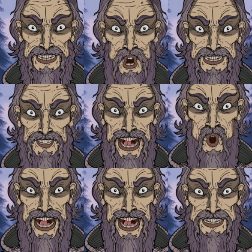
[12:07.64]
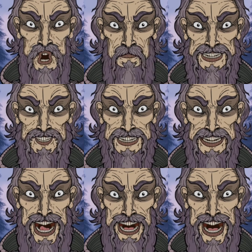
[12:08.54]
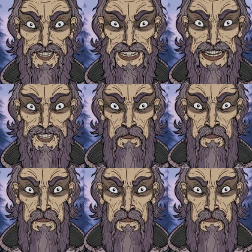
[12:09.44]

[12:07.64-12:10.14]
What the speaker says: was no longer just a terrifying creature.